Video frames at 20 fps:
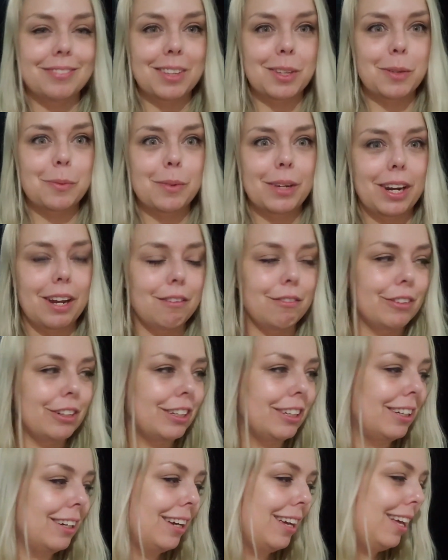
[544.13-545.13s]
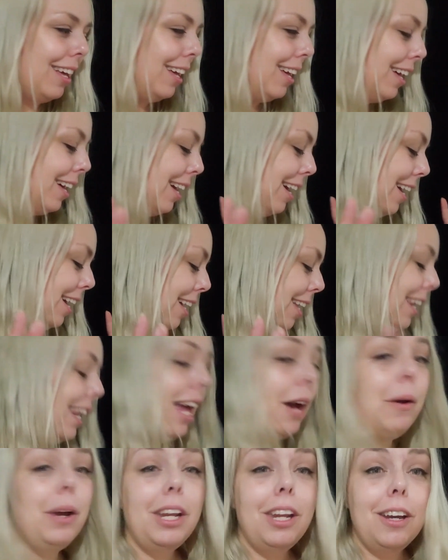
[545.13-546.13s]
whatever.
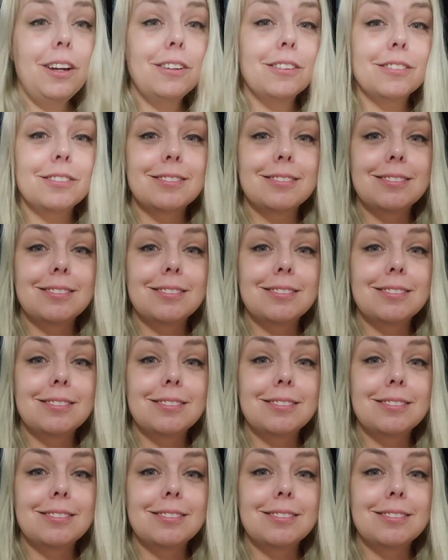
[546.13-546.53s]
Now I know.